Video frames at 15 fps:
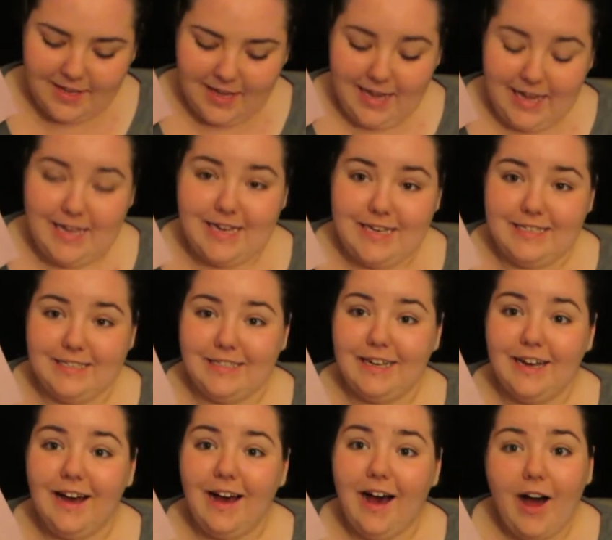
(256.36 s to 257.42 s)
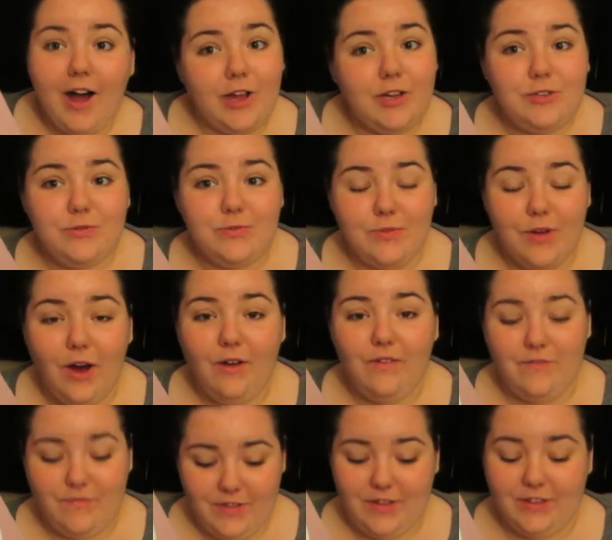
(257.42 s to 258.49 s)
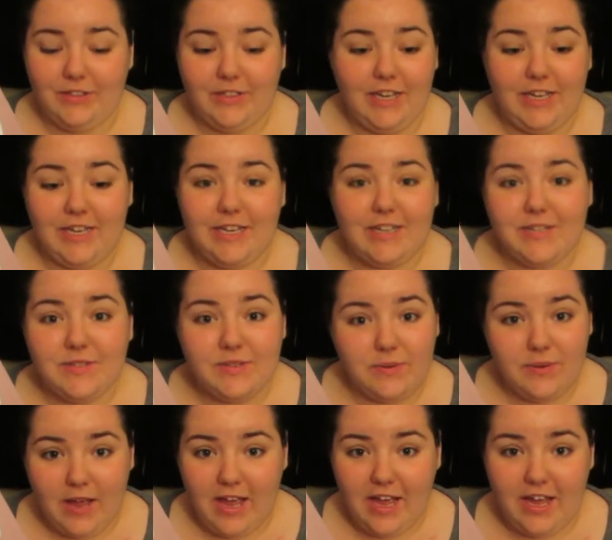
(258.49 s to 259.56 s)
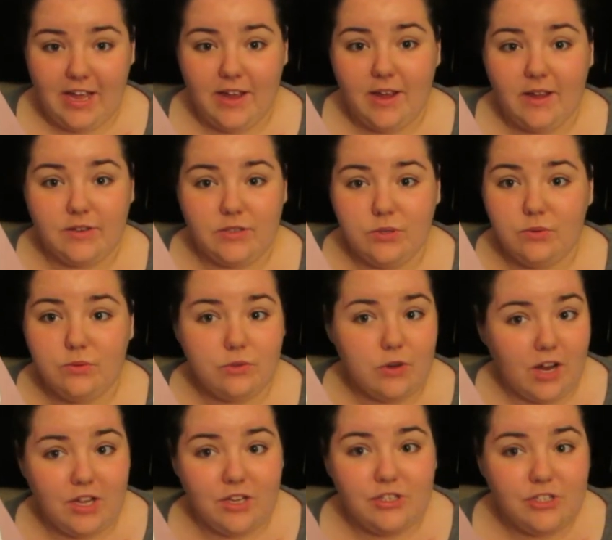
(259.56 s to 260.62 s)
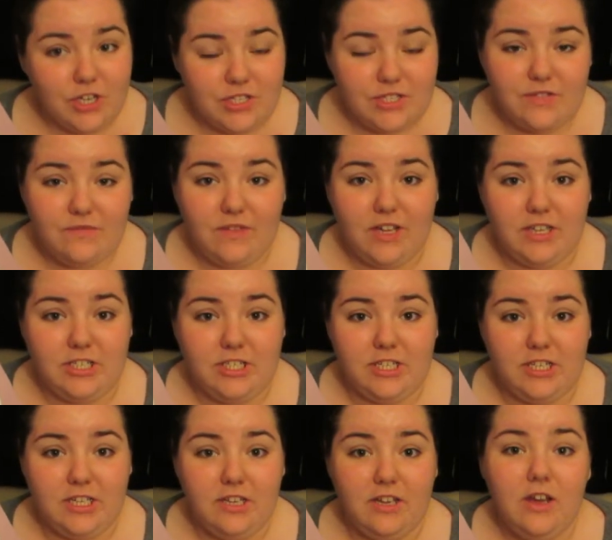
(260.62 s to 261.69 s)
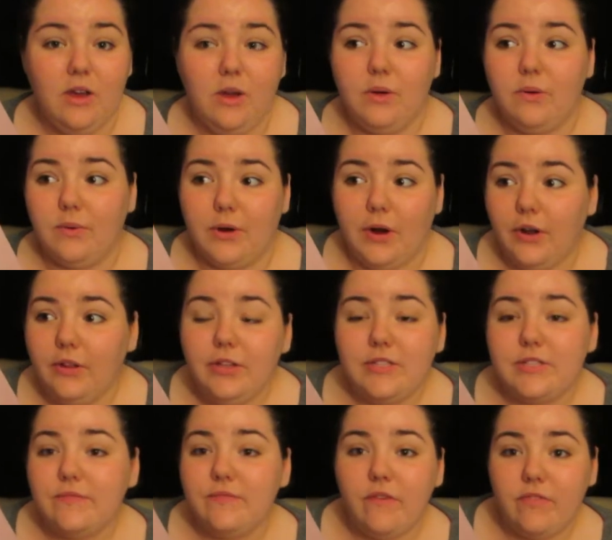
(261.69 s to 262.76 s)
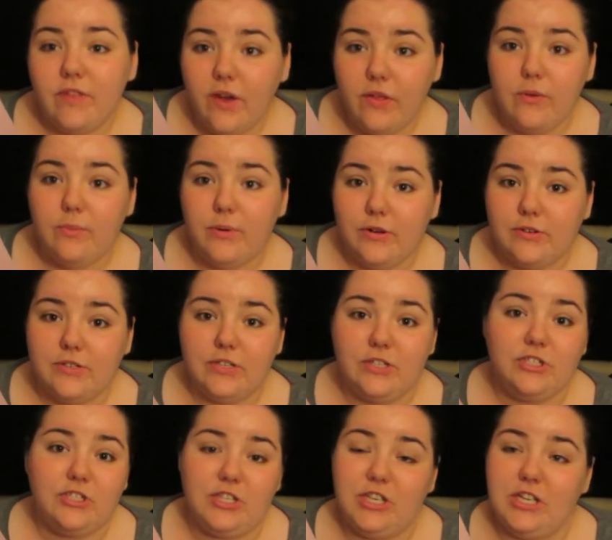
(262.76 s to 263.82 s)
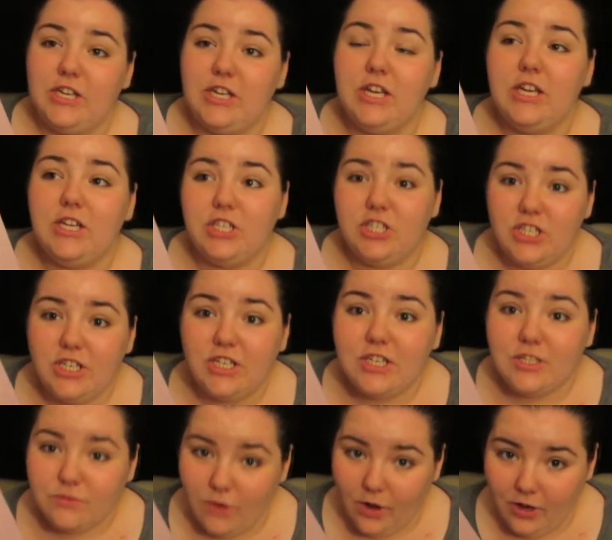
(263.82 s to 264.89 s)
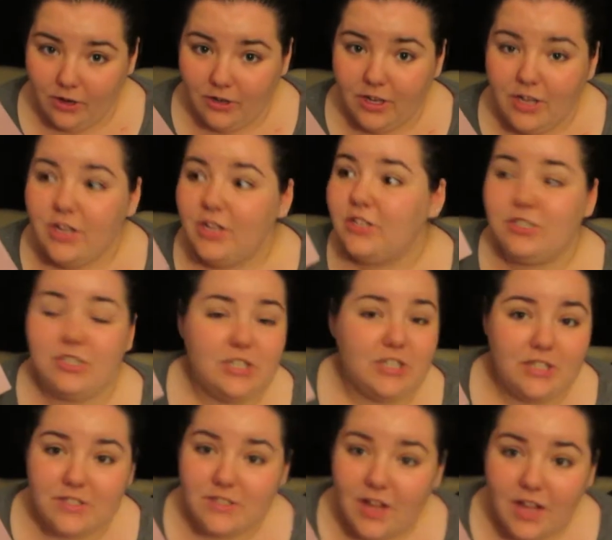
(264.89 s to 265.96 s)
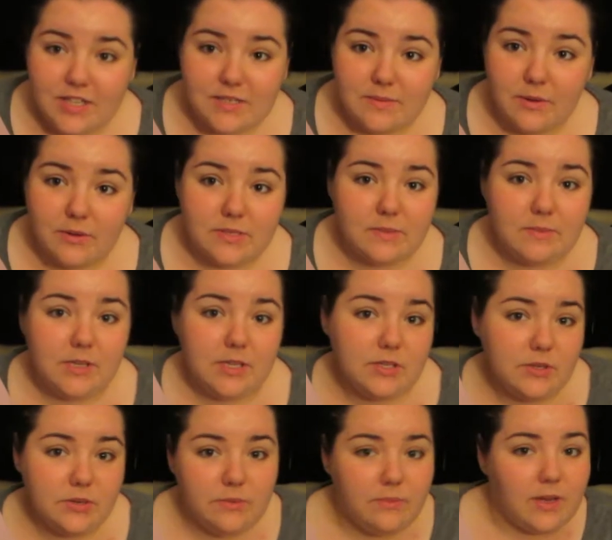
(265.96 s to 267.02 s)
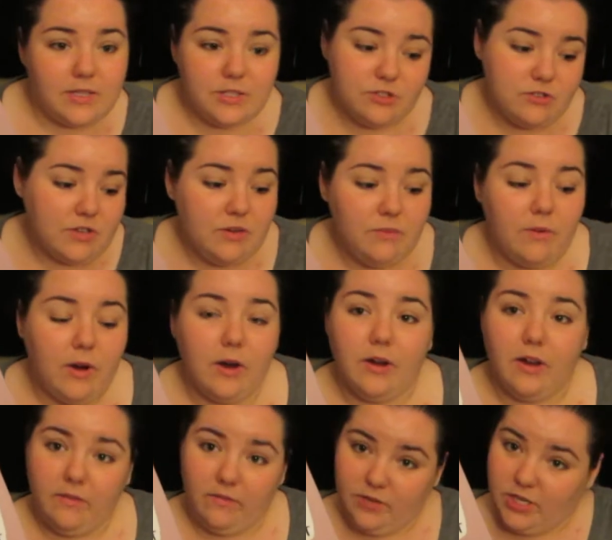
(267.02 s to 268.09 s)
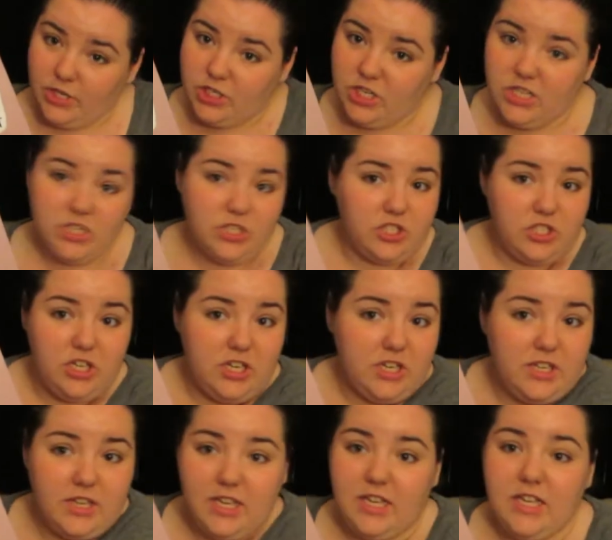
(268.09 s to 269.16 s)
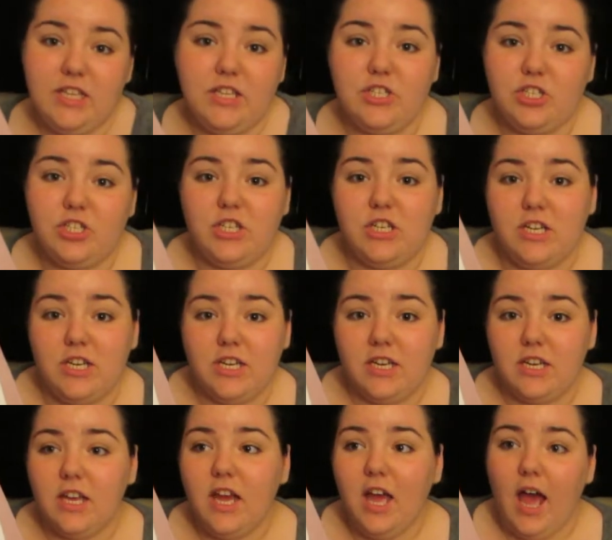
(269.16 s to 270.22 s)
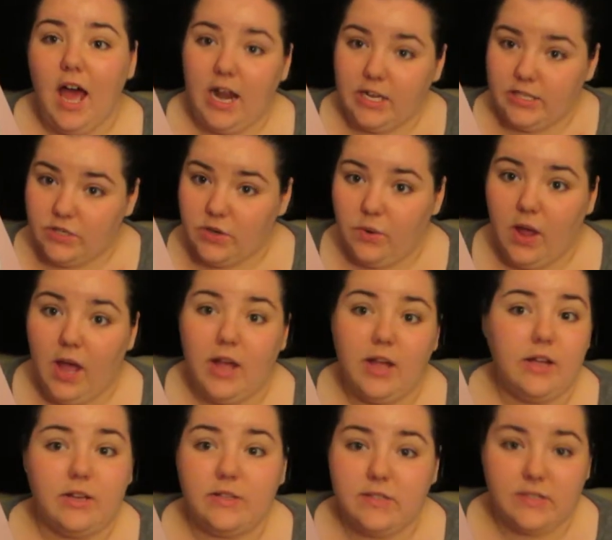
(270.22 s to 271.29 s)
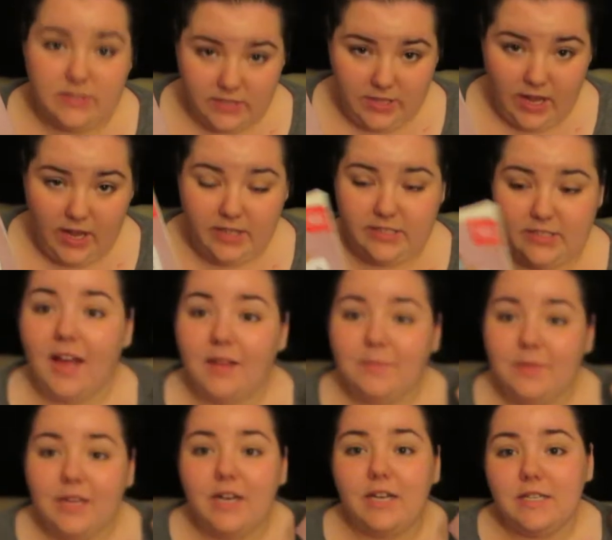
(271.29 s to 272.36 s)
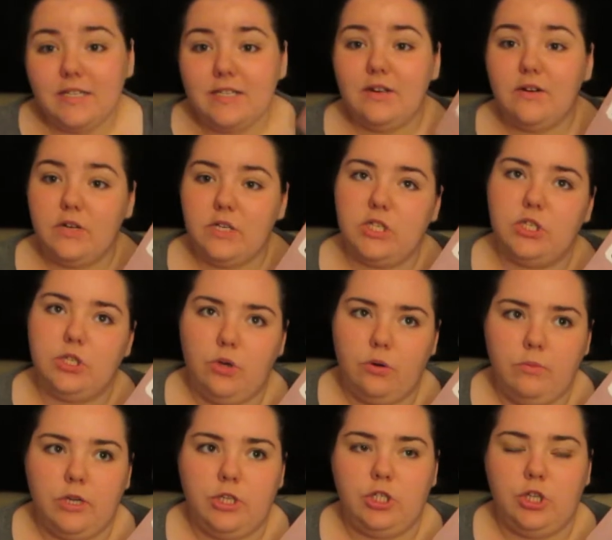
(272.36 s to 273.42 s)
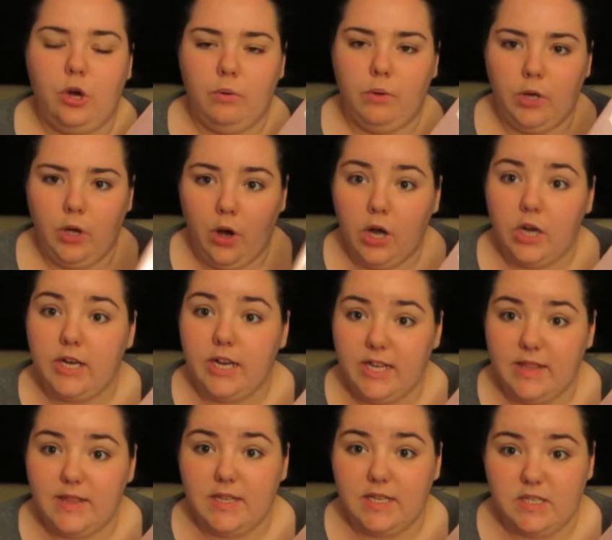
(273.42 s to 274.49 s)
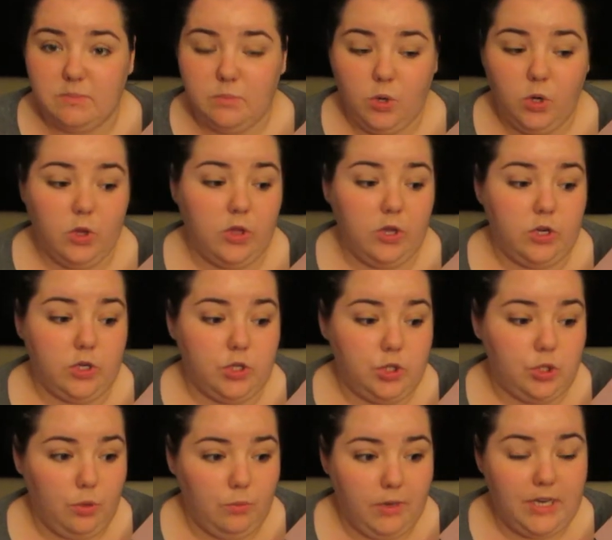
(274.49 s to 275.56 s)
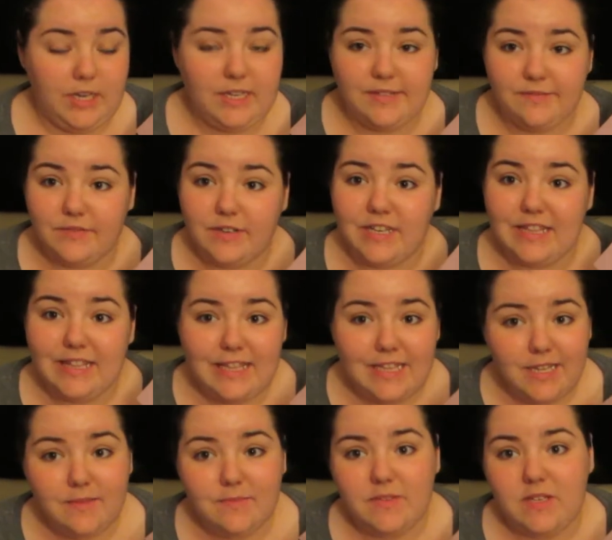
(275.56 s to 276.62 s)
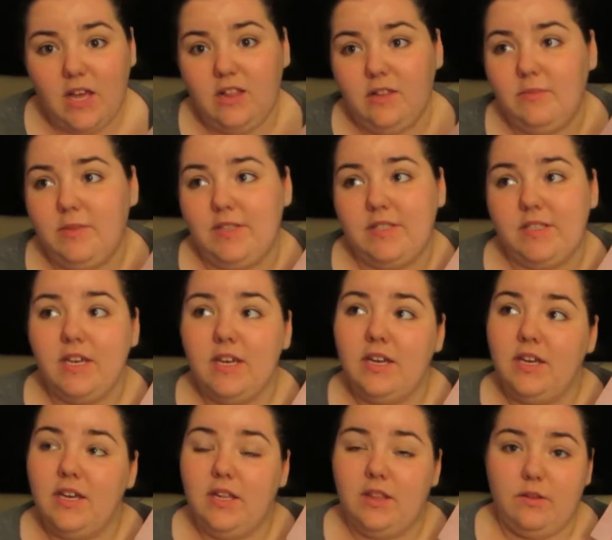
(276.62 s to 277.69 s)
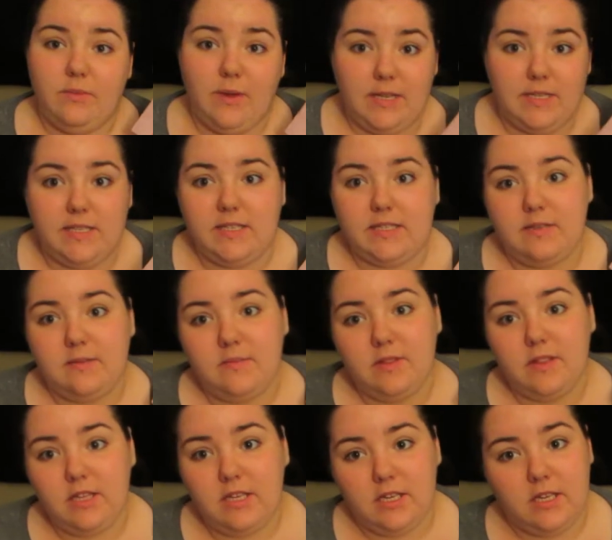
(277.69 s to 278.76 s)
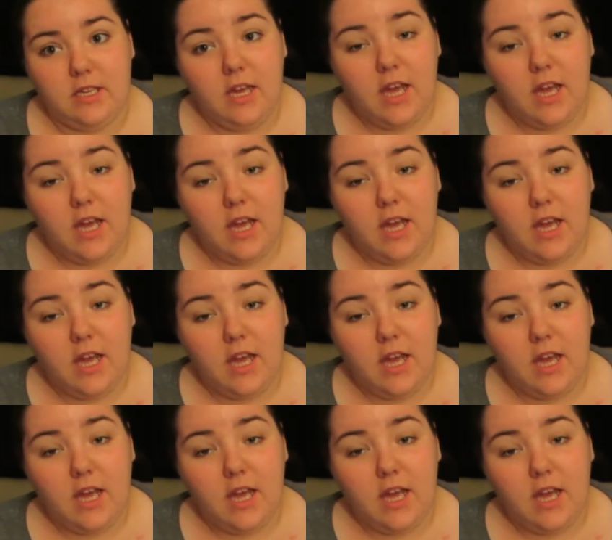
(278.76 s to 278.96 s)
and I do not feel like it is okay to try and justify cheating. Regardless of if the other person is cheating, cheating is wrong. Cheating is not supposed to be a two-way street where if she's cheating then he's cheating and it's okay, because it's not. And because there is so much going on in this book, there are so many different themes, elements, the racism, the